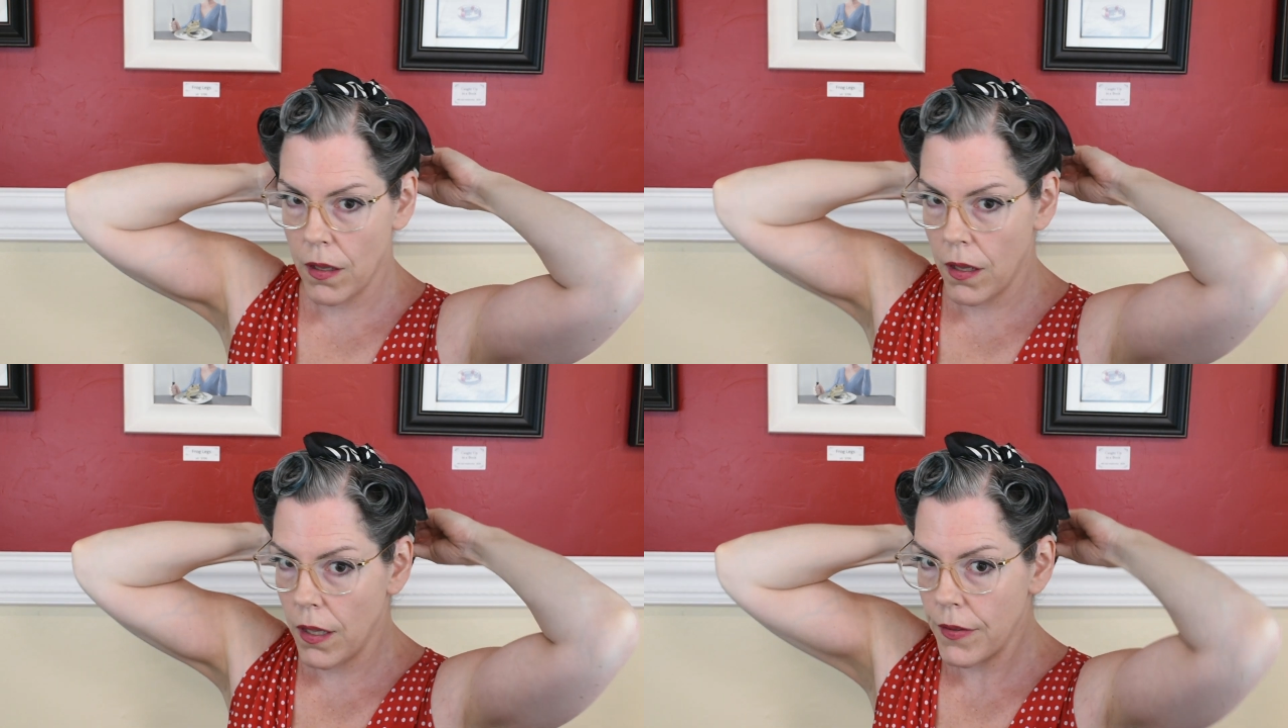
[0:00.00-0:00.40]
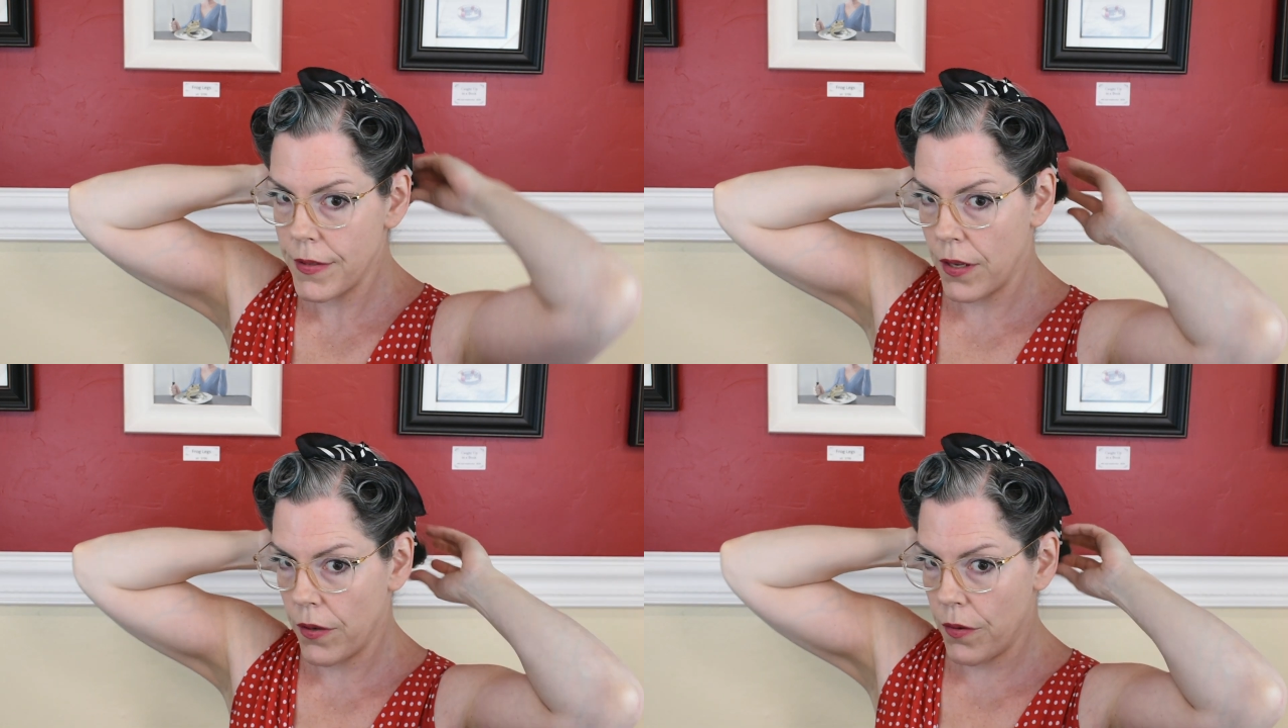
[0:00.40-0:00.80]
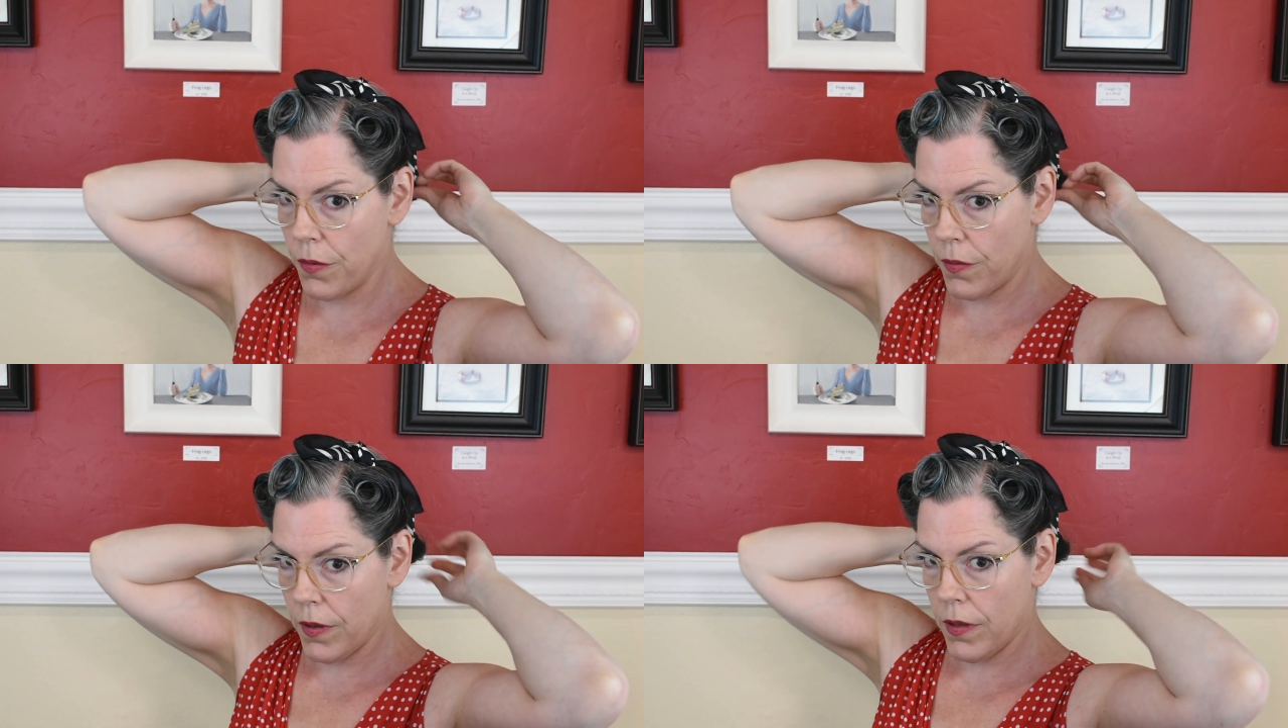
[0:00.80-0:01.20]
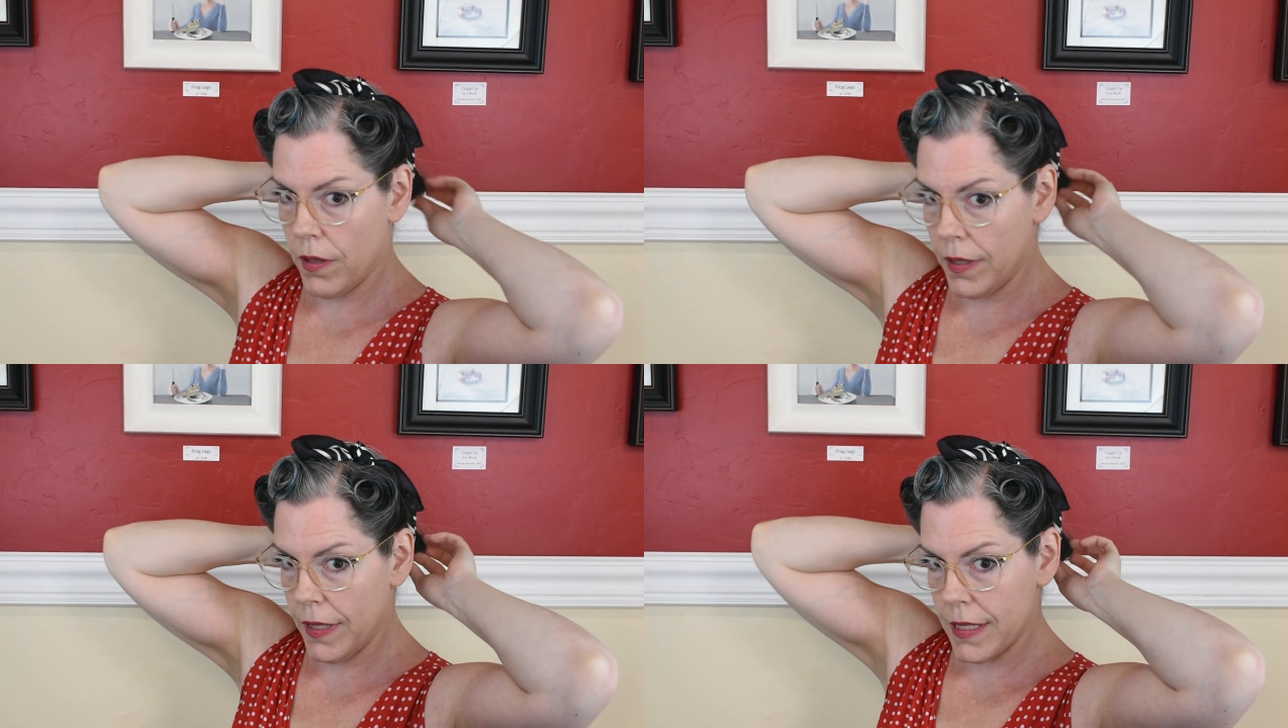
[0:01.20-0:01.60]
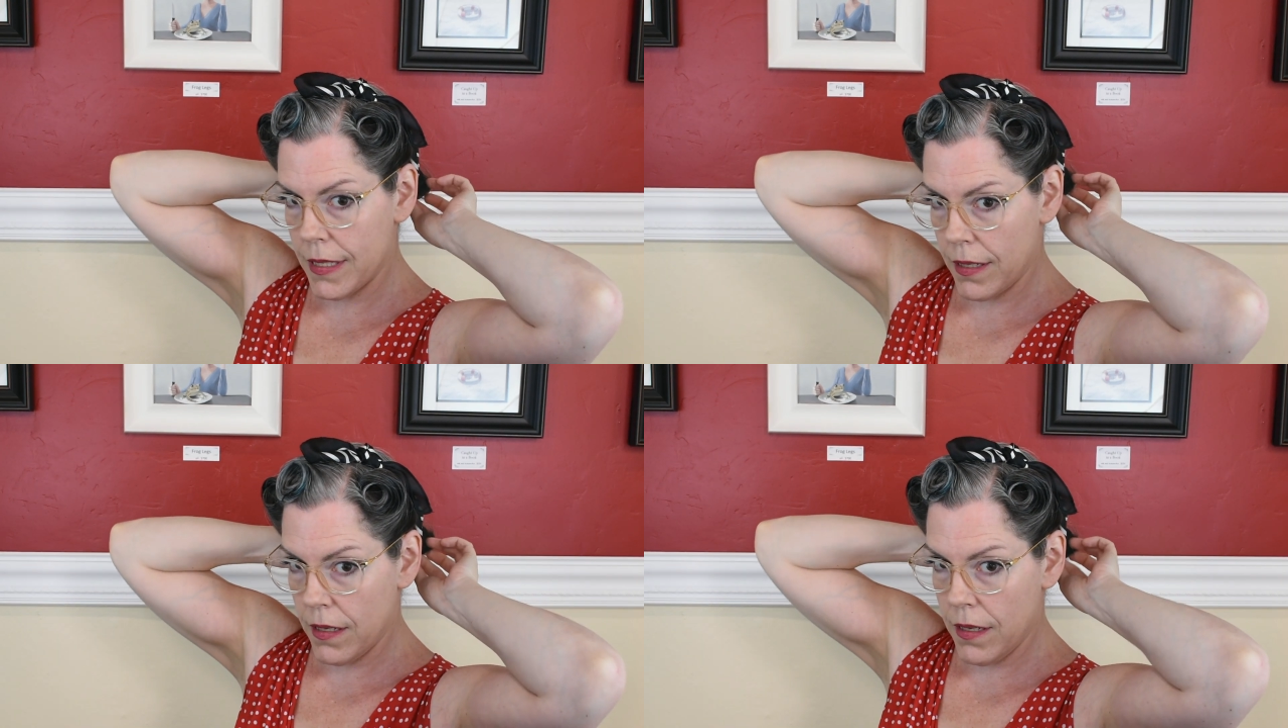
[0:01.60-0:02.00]
And so, let's
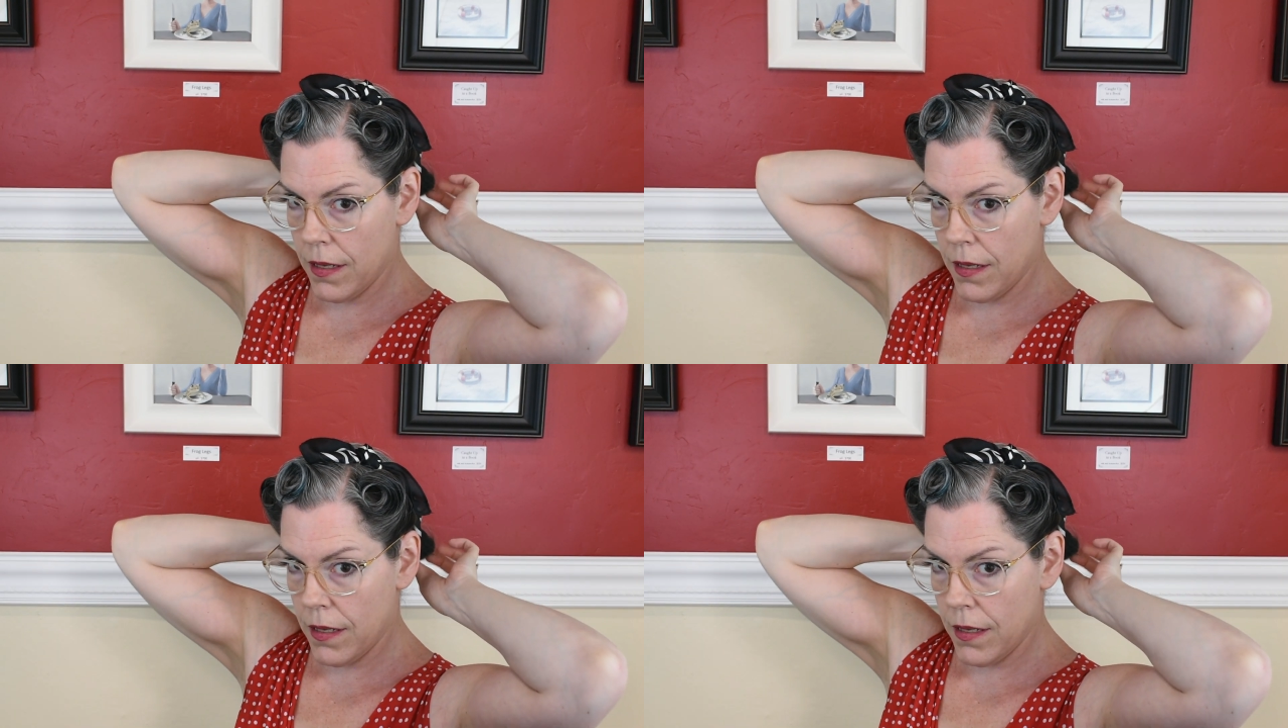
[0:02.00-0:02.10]
see.